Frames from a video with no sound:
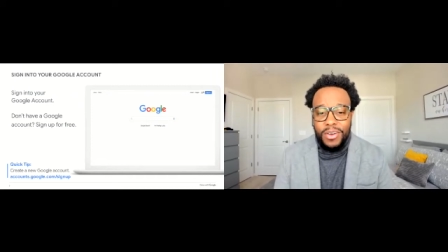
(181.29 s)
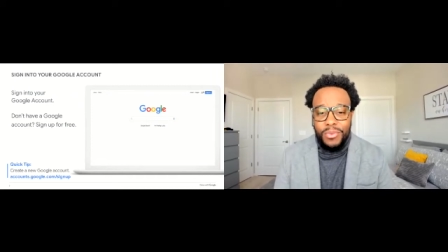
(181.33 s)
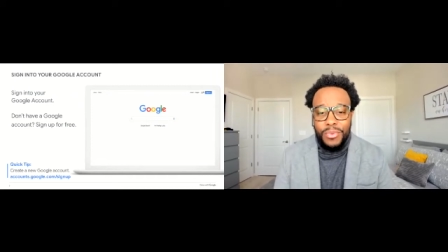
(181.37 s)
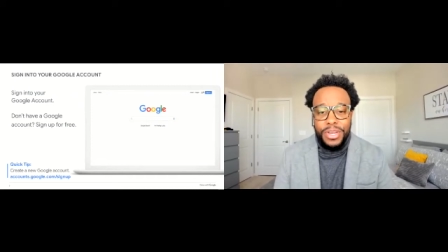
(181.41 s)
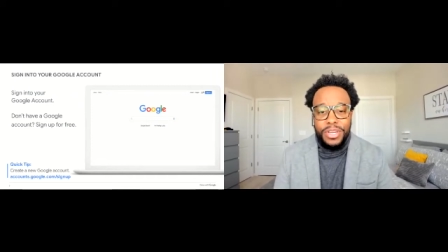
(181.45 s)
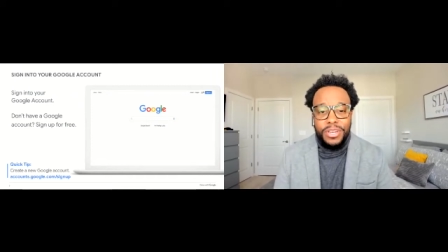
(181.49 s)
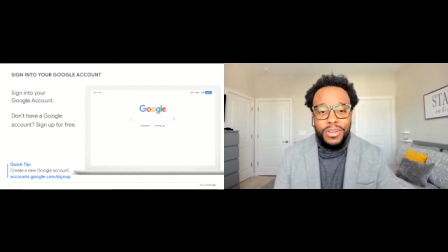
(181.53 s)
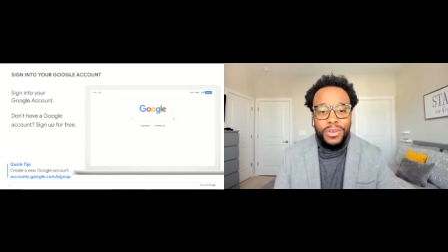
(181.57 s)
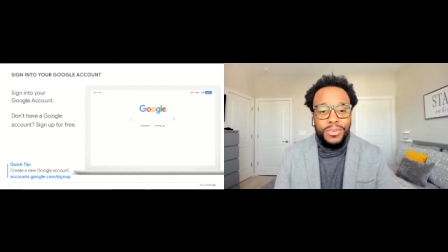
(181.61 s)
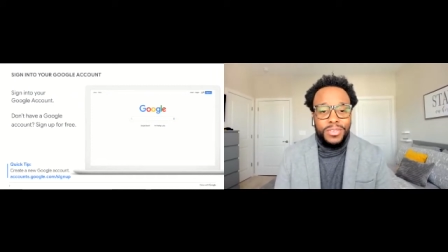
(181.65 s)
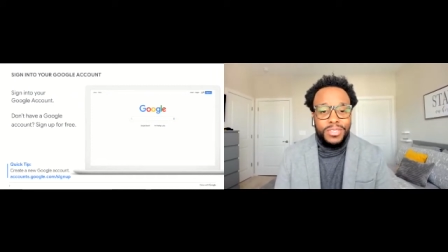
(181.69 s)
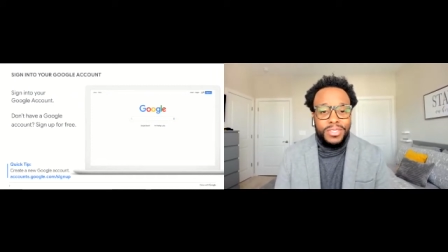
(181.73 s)
We
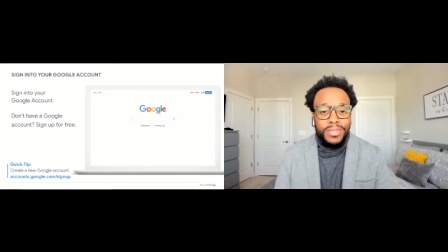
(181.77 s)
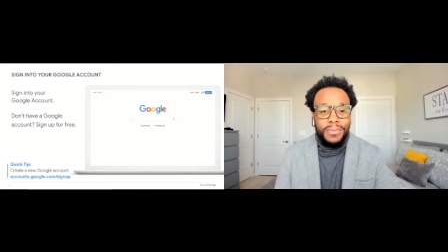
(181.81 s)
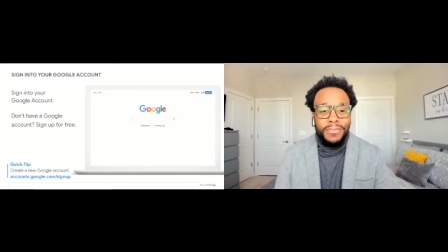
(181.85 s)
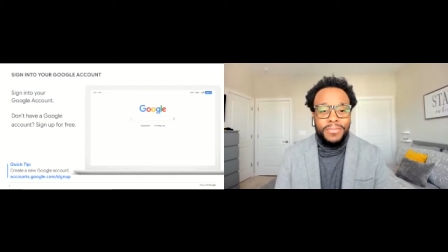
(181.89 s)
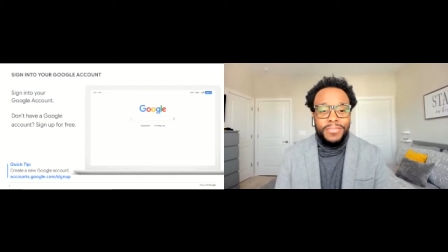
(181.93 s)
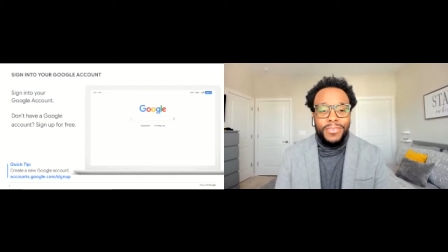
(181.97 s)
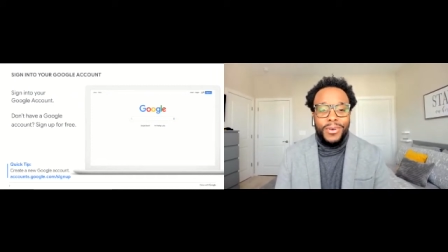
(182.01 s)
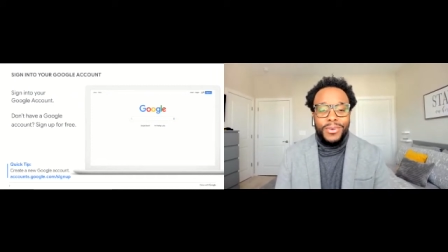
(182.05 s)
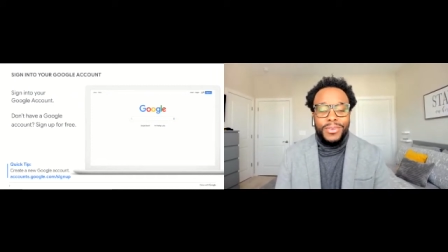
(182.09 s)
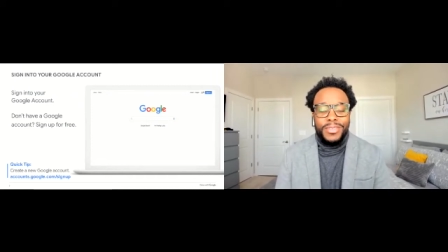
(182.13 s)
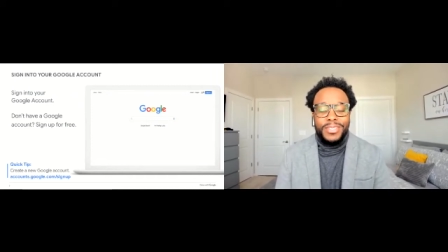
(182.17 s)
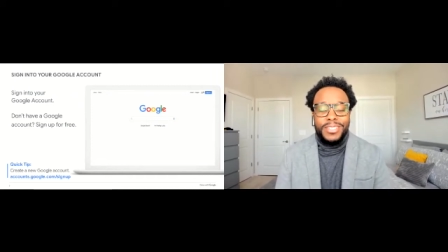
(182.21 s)
know some
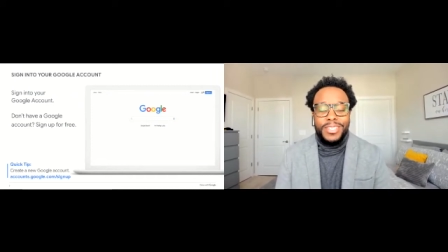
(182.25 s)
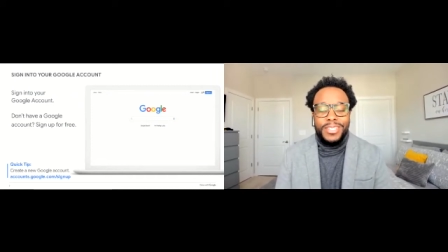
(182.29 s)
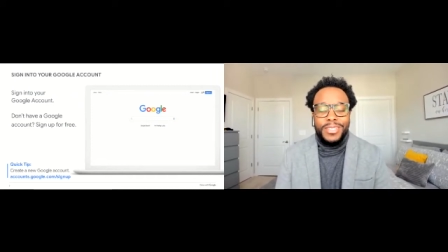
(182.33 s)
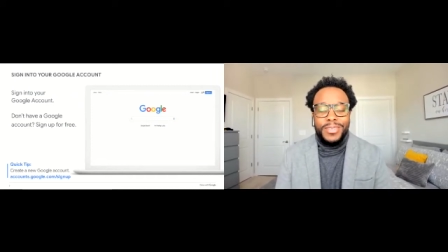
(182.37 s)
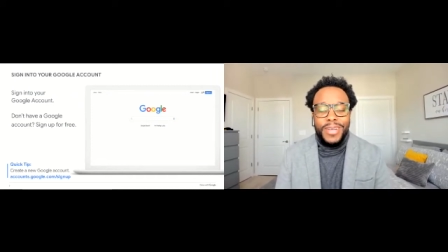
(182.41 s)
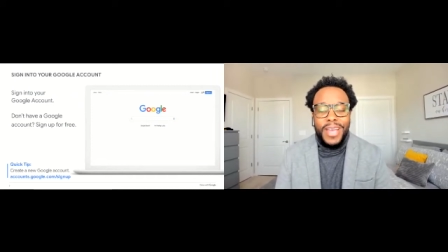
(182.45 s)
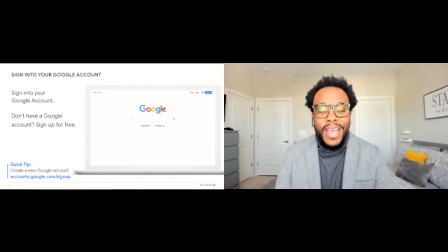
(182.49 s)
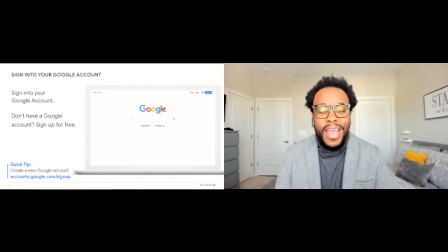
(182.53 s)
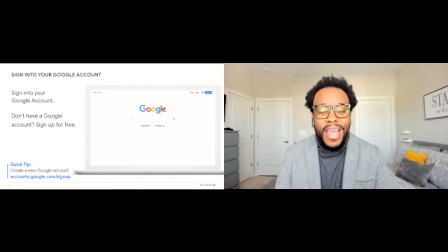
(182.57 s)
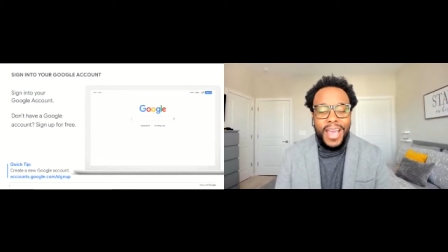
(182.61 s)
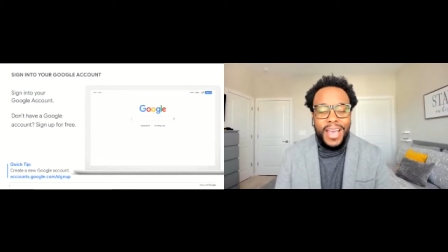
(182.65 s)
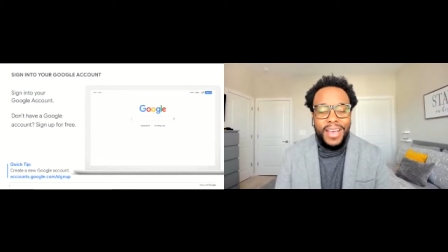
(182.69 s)
folks still
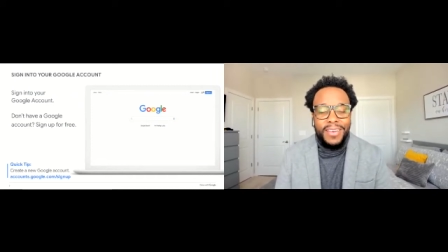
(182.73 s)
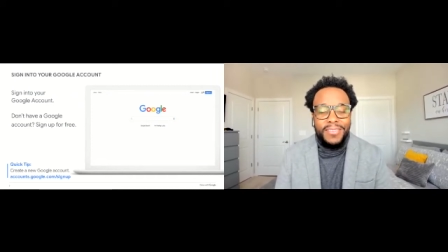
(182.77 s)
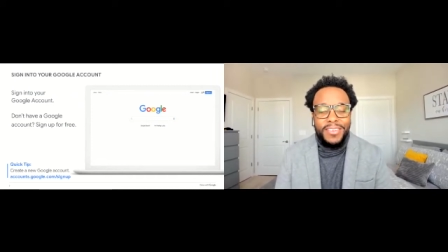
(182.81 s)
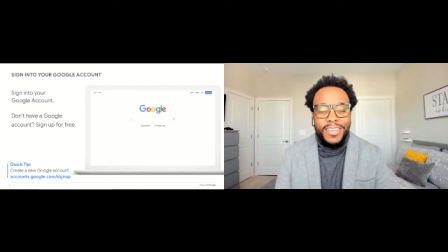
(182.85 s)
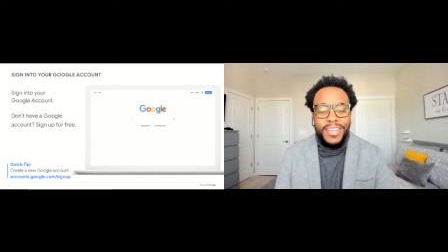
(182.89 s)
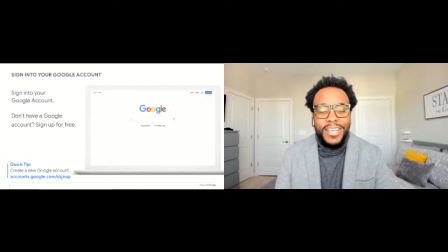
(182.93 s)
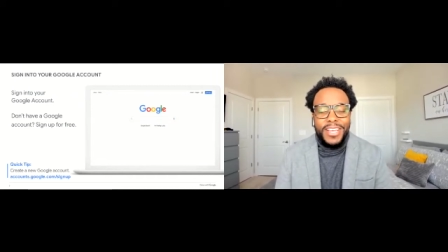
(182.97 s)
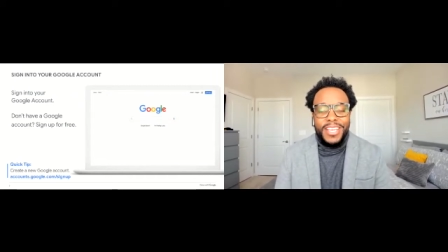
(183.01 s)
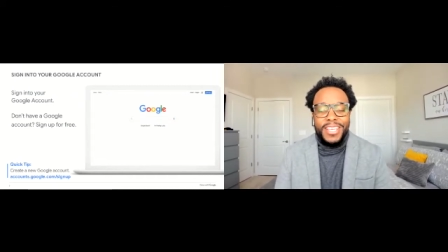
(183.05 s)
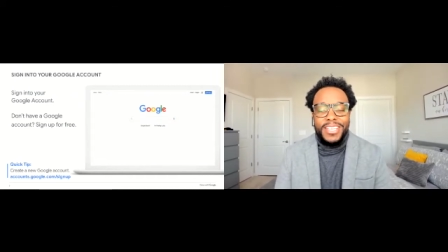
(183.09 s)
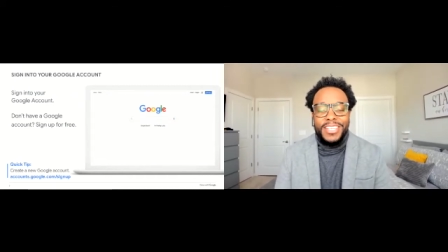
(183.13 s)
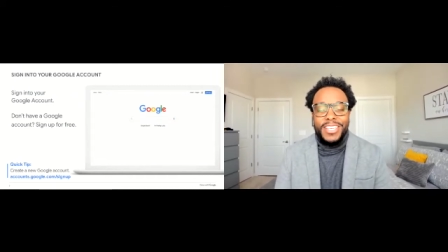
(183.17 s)
have
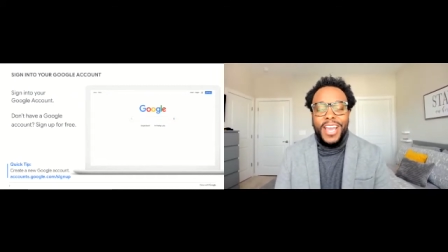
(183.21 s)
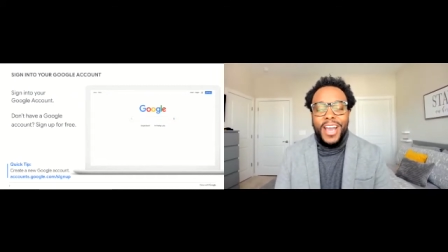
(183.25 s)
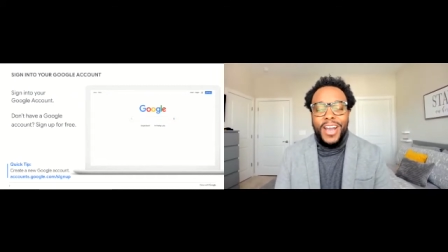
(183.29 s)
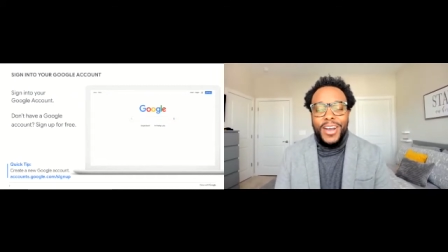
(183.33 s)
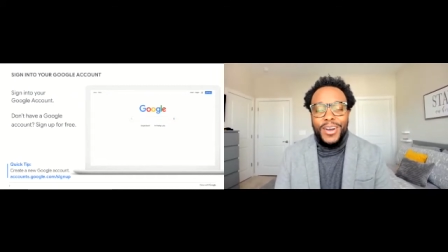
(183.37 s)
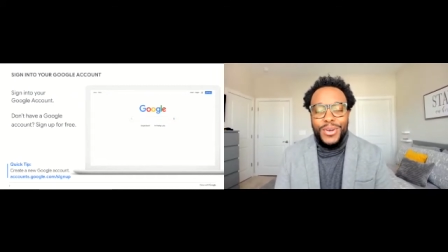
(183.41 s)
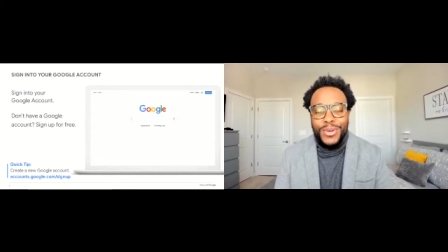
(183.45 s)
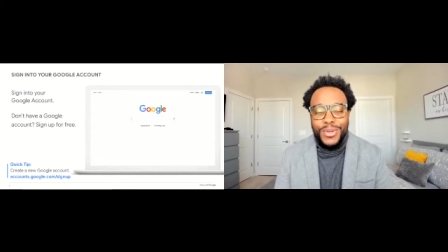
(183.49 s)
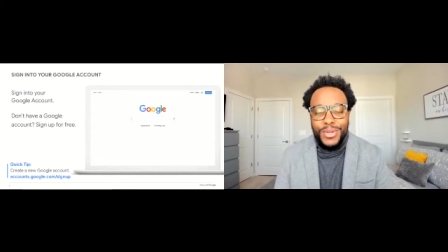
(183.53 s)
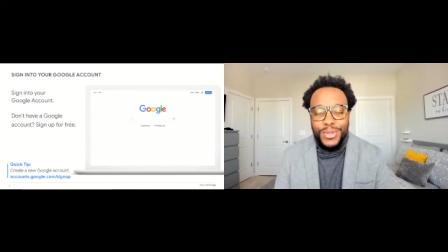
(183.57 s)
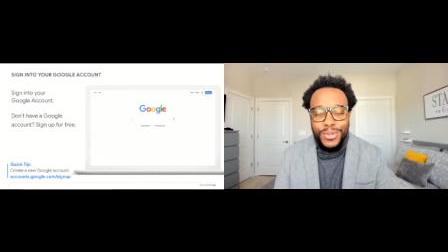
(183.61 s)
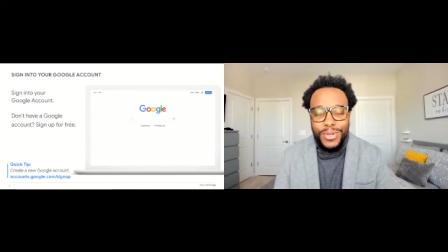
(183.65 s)

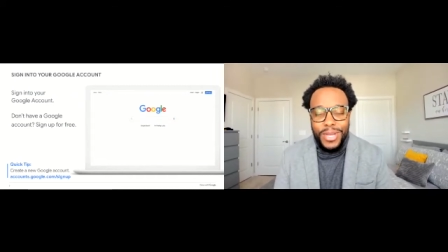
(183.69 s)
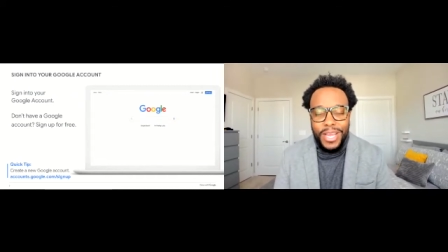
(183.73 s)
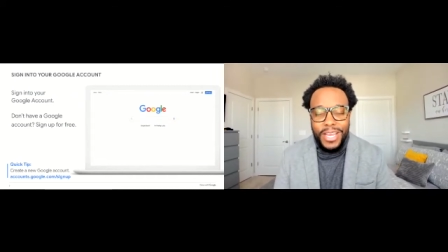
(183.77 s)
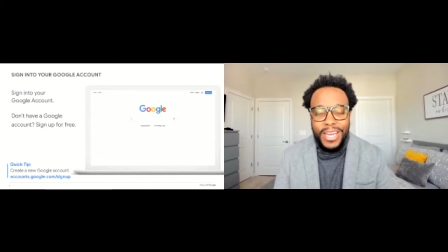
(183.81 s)
Yahoo and